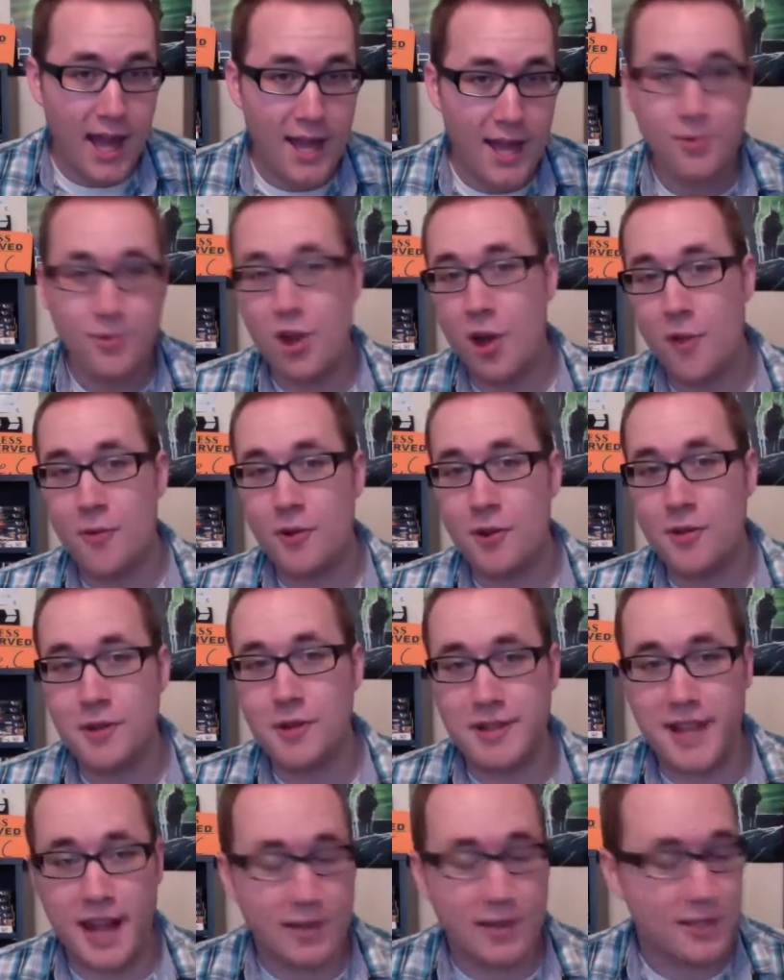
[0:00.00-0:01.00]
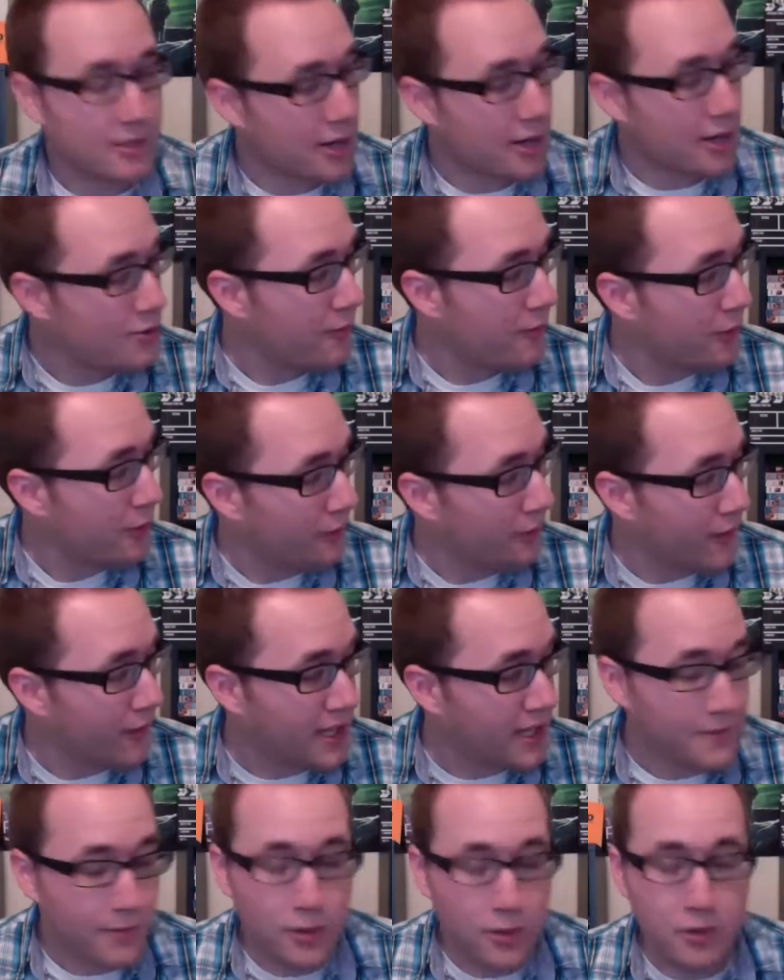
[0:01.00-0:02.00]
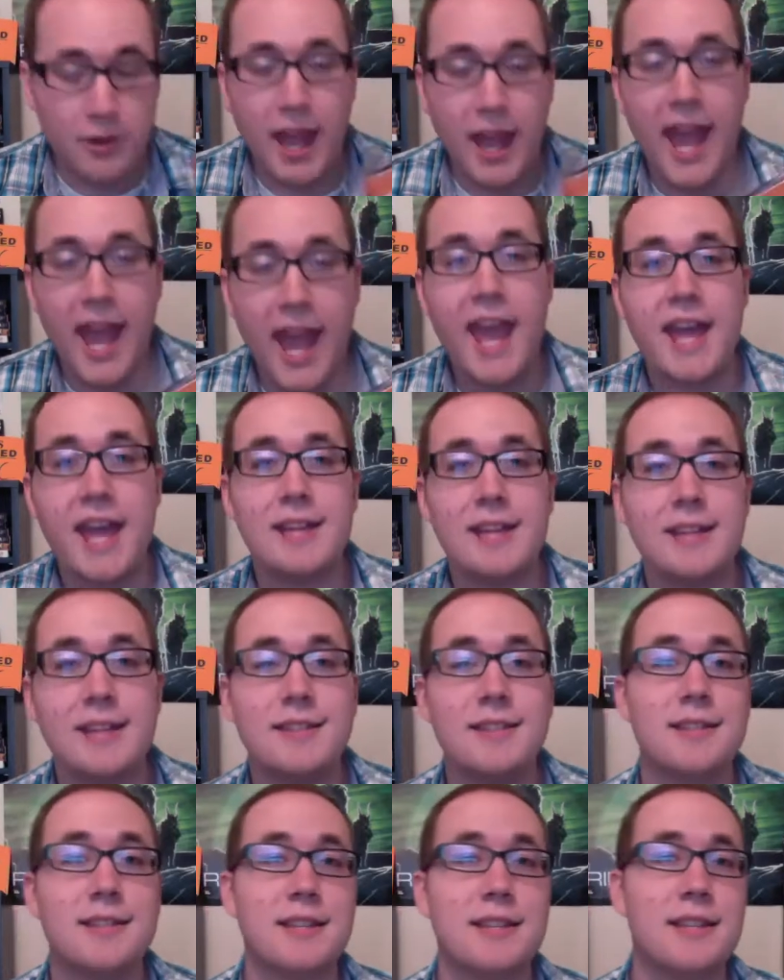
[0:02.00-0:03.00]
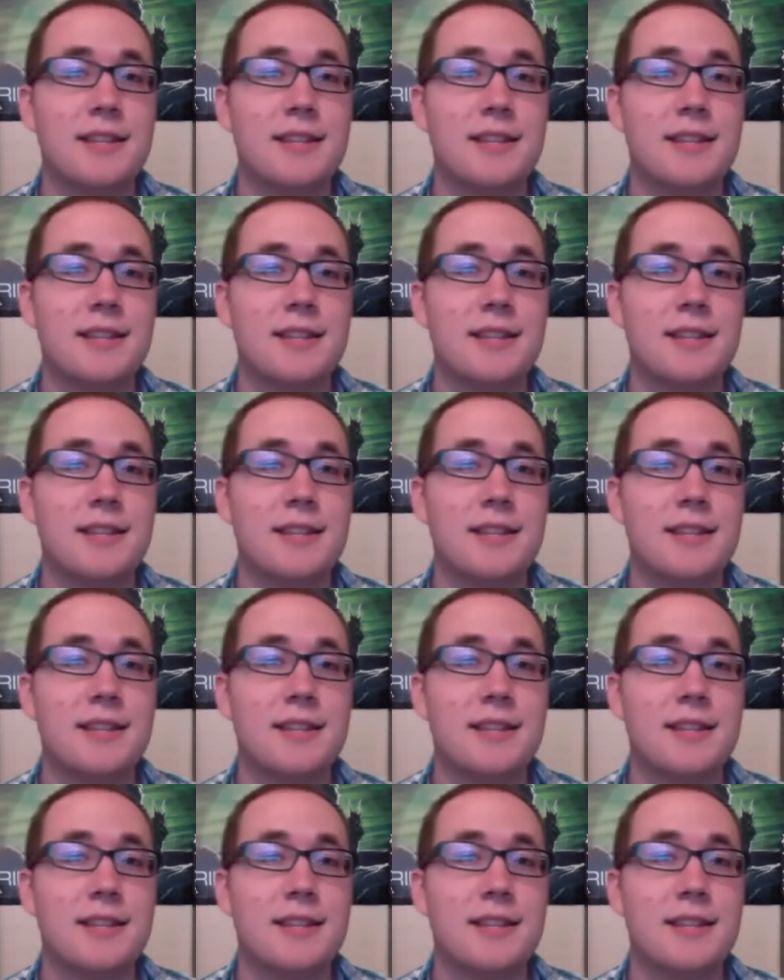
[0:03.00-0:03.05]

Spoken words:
am covering the Dallas International Film Festival, and